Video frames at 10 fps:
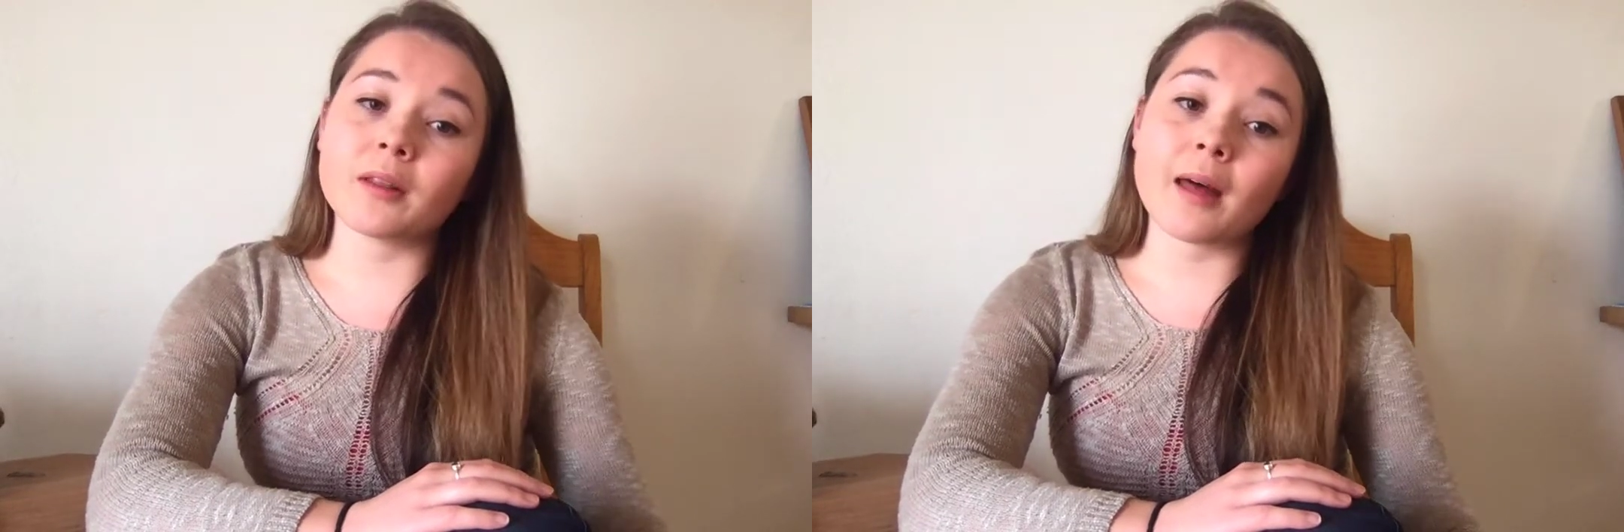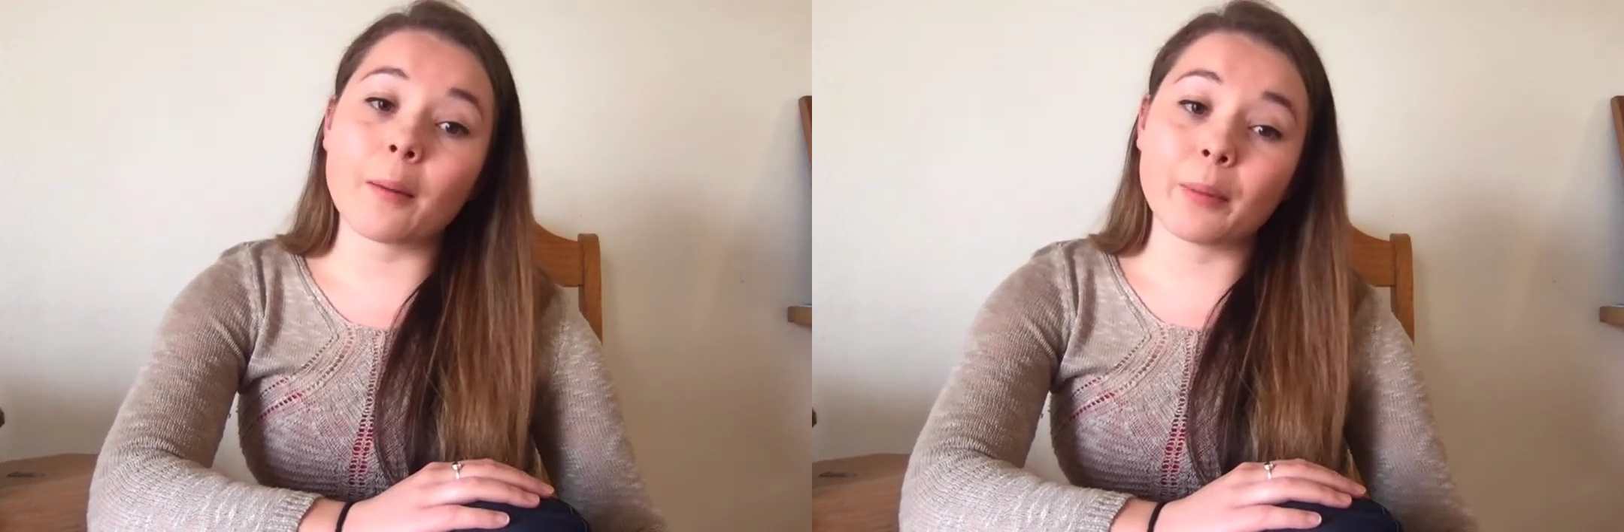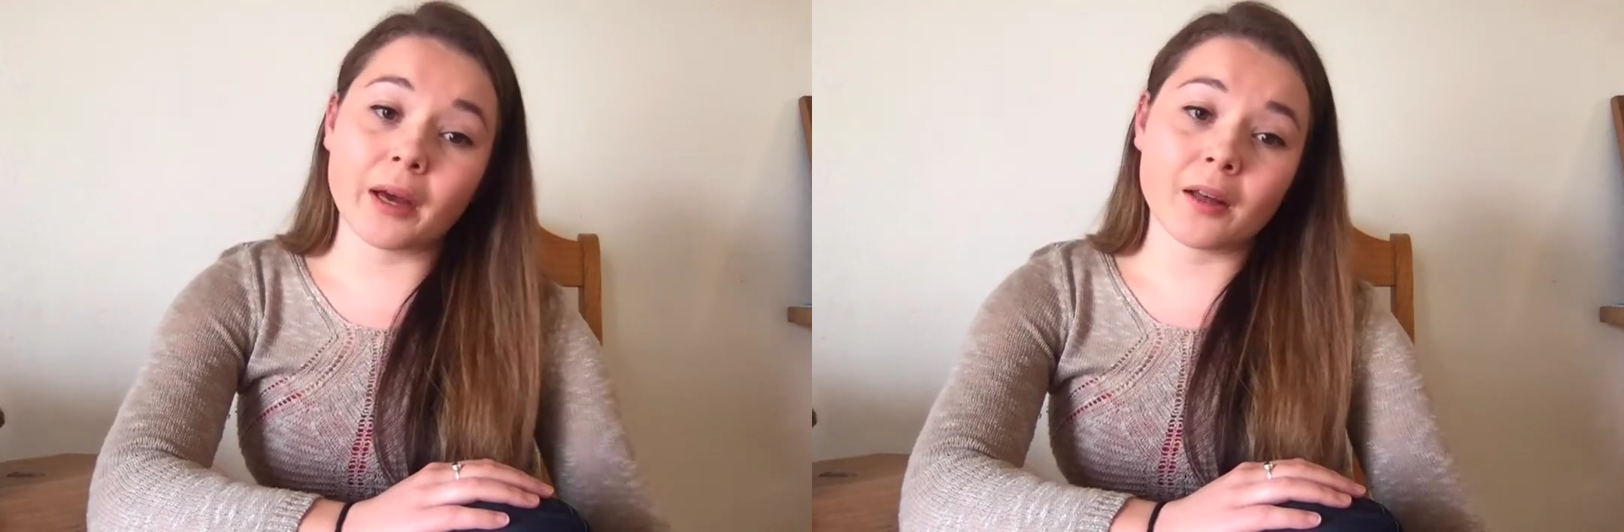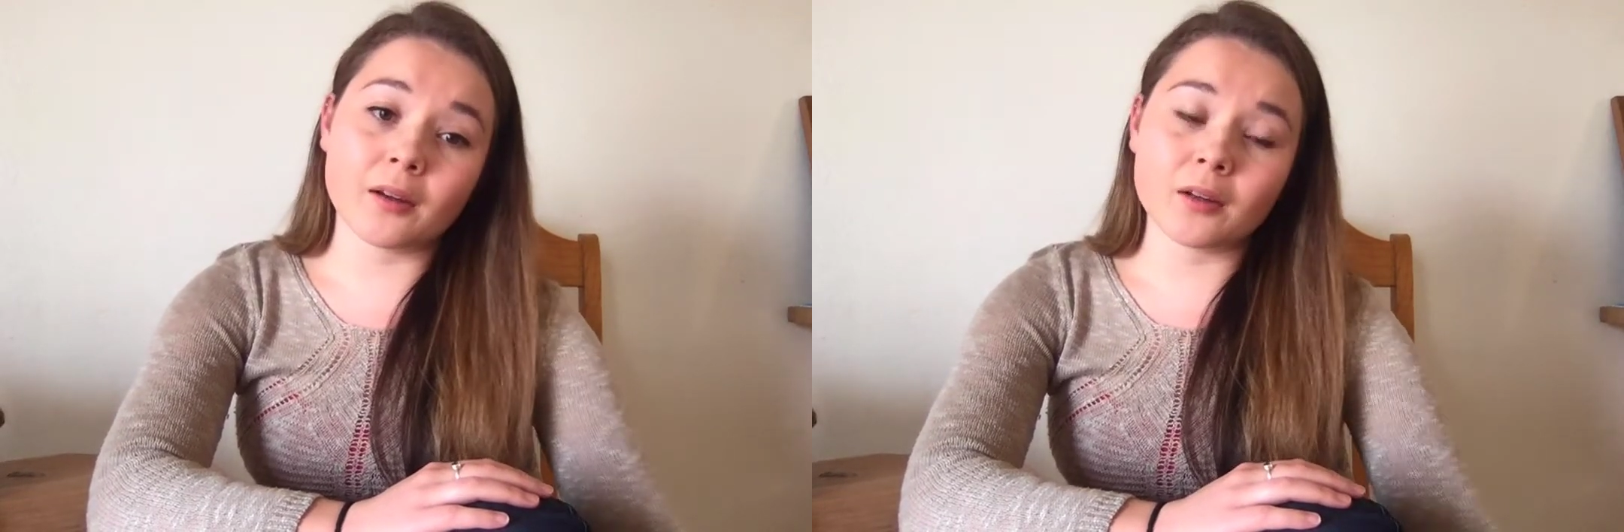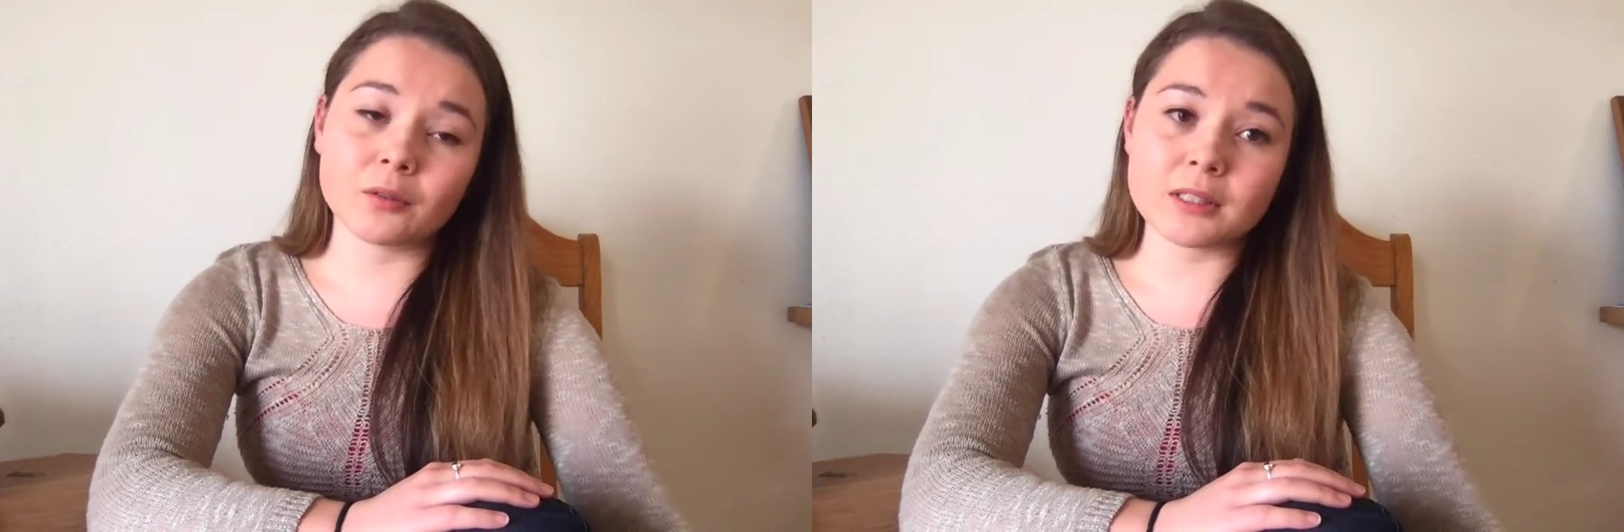in that
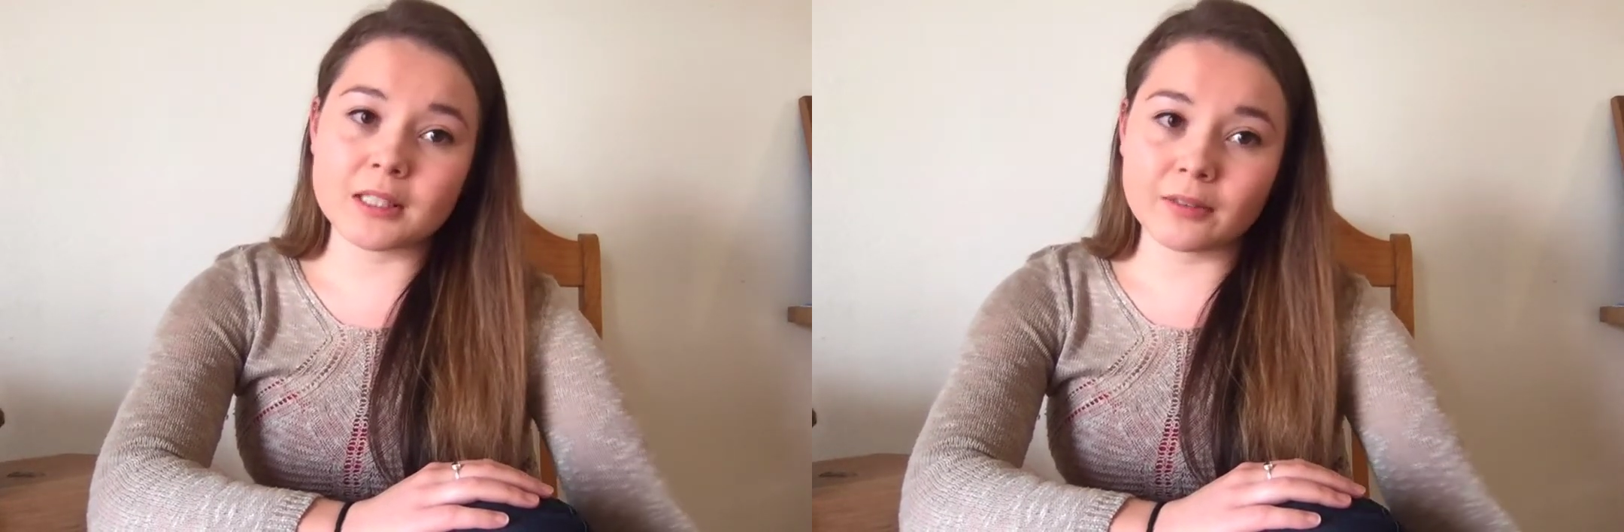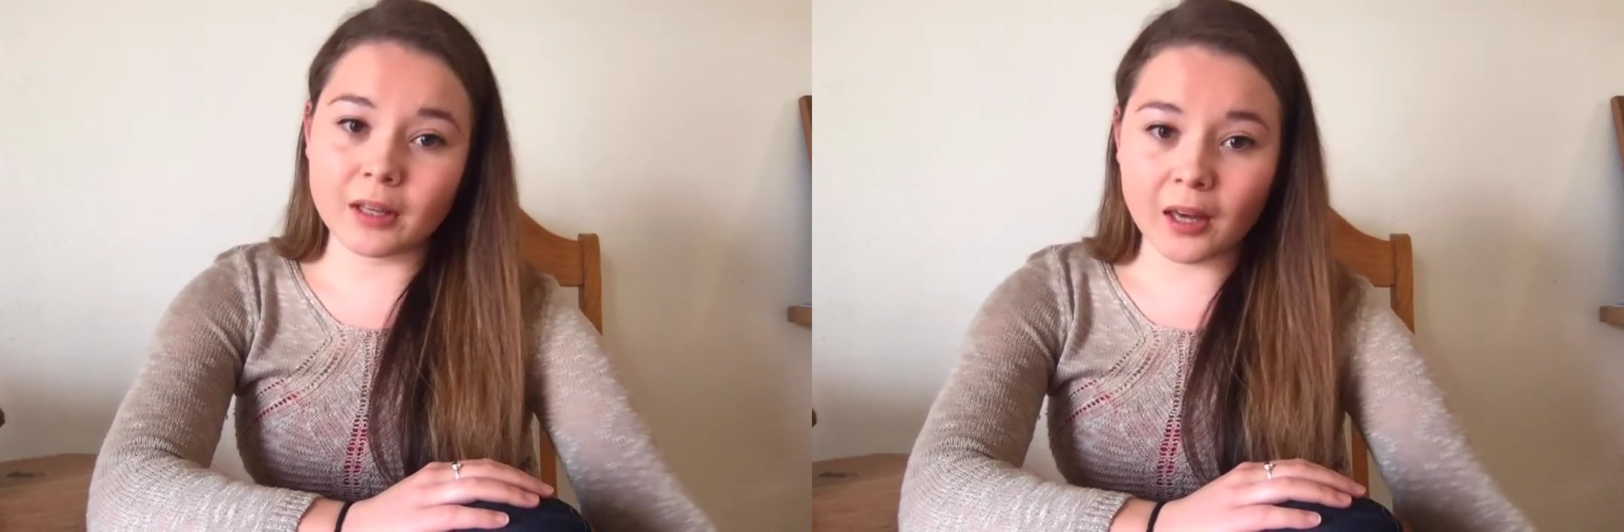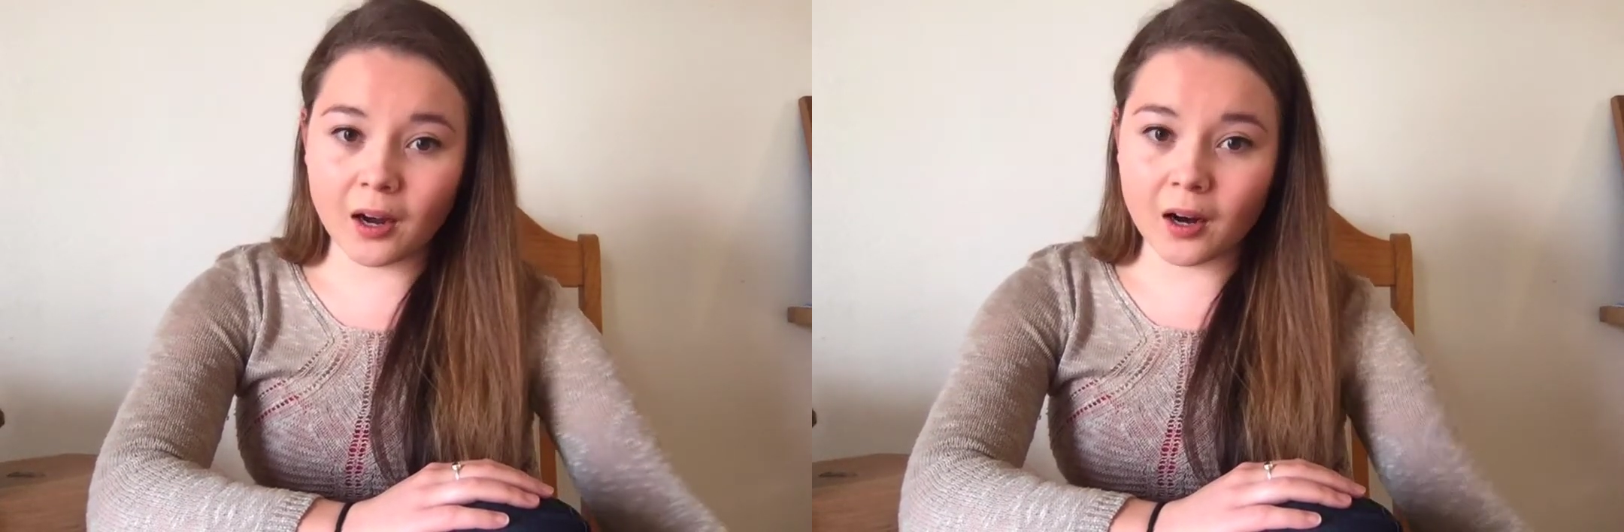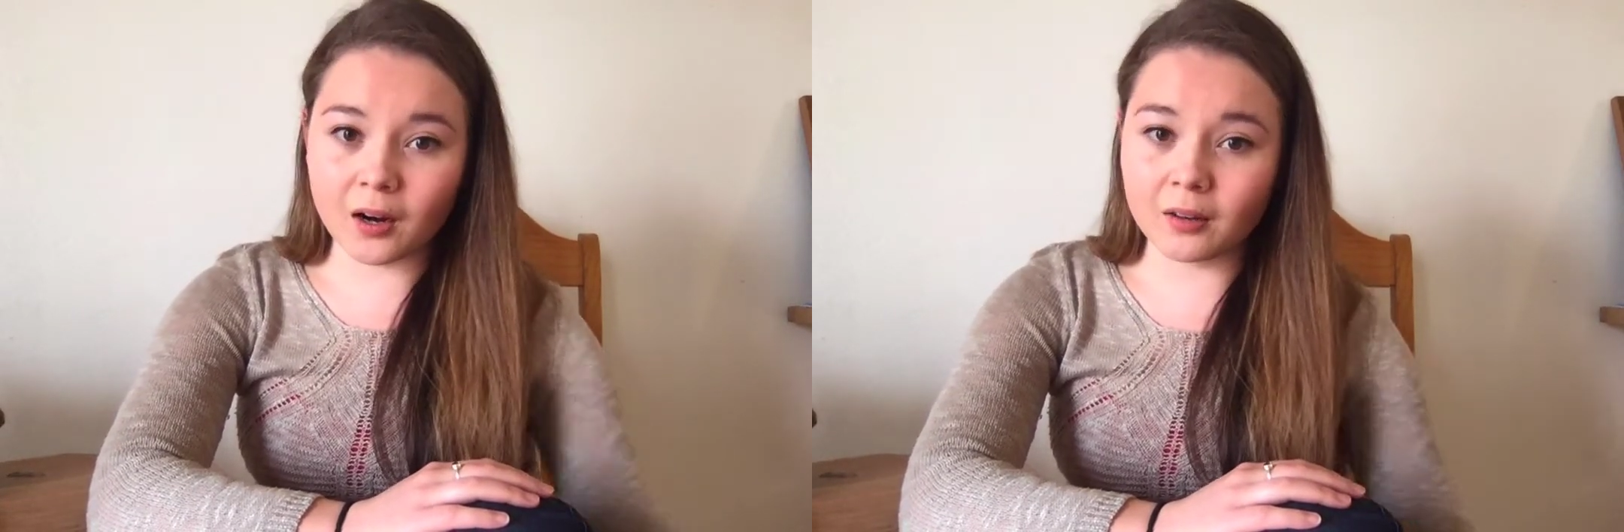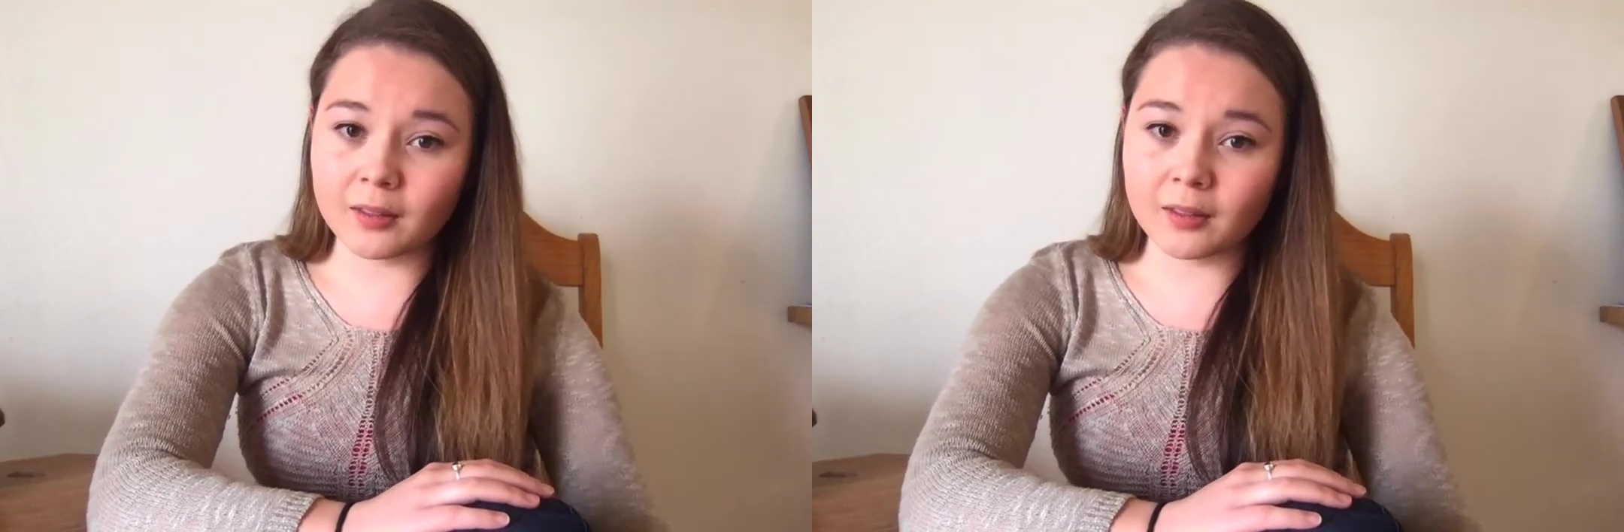bed receiving care,